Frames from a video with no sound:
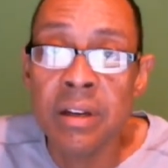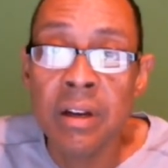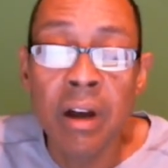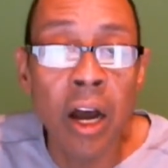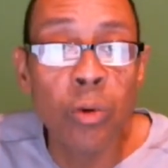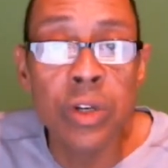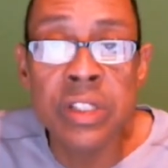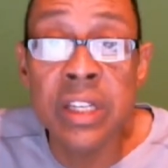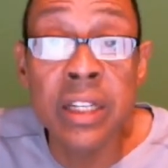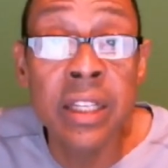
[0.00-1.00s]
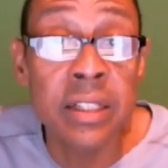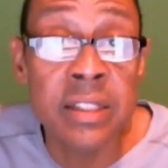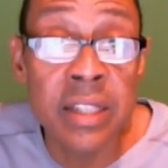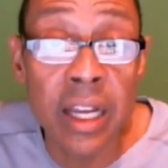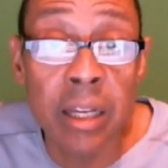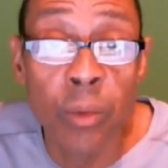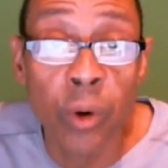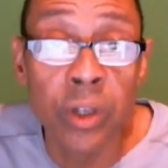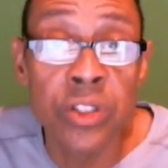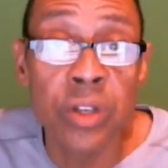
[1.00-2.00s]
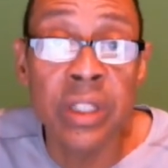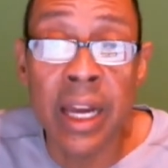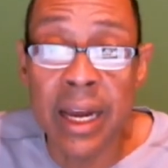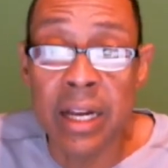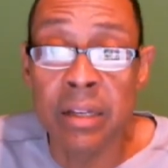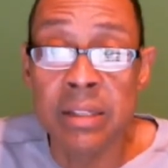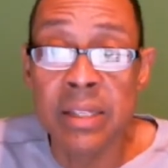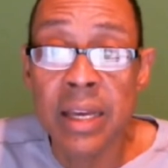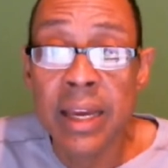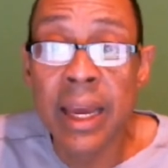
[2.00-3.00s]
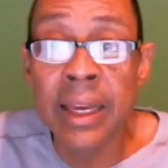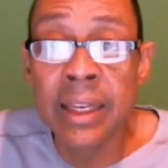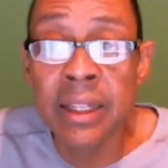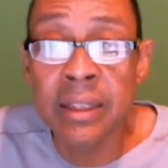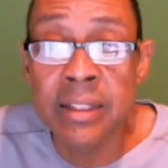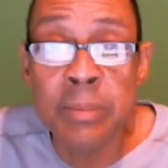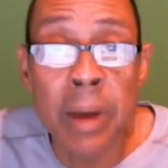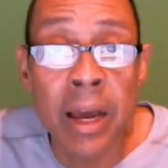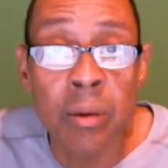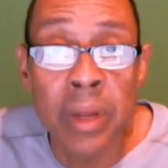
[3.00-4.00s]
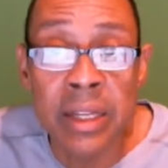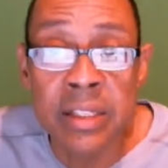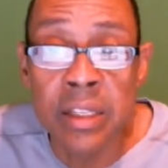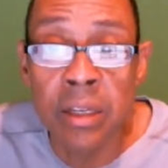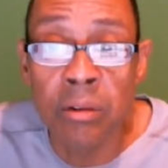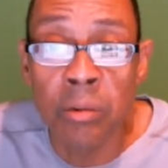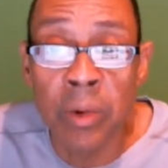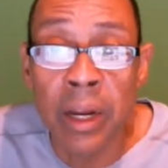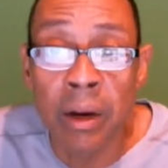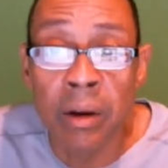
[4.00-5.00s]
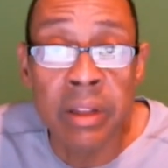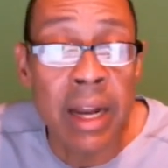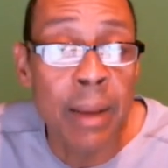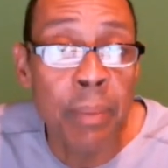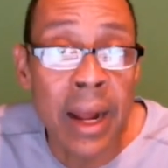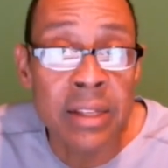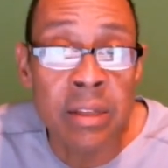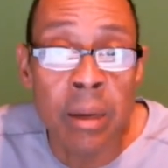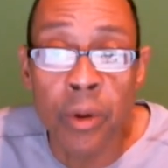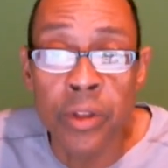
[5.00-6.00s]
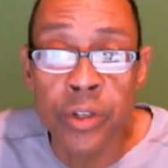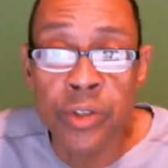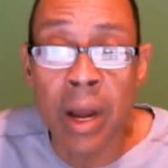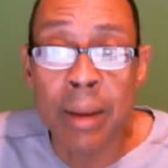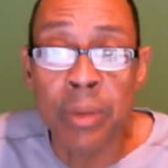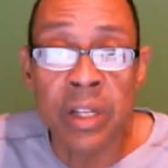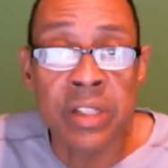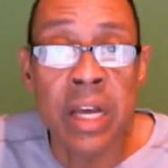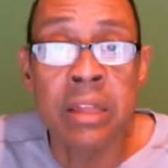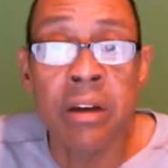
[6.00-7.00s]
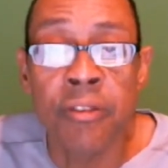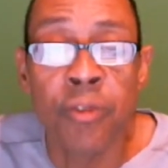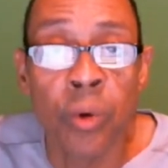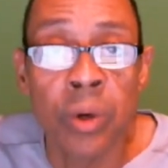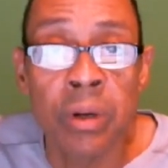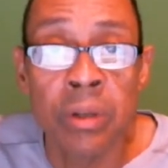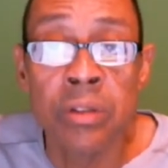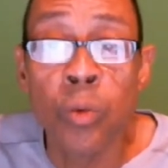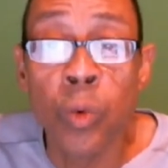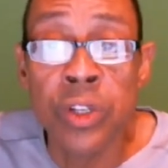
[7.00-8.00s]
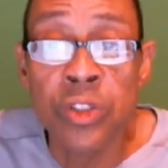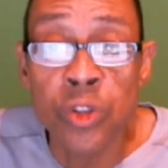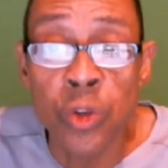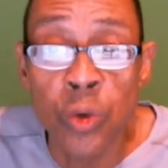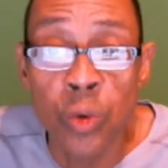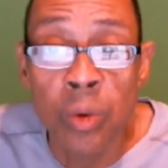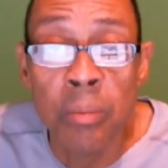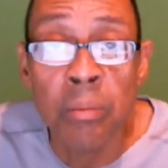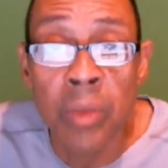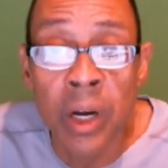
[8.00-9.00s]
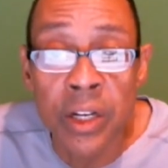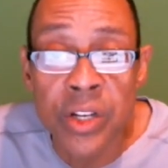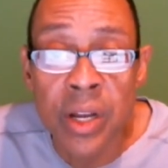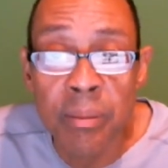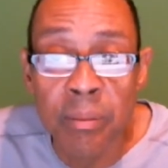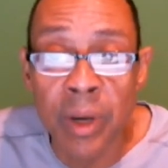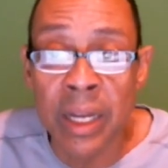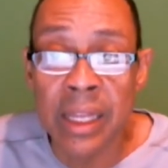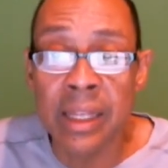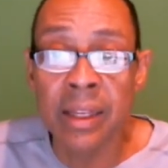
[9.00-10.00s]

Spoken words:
I would have said, get a second mortgage on the house and get the Spider-Man secret rare that I passed up on the drop because I thought 400 was too much money.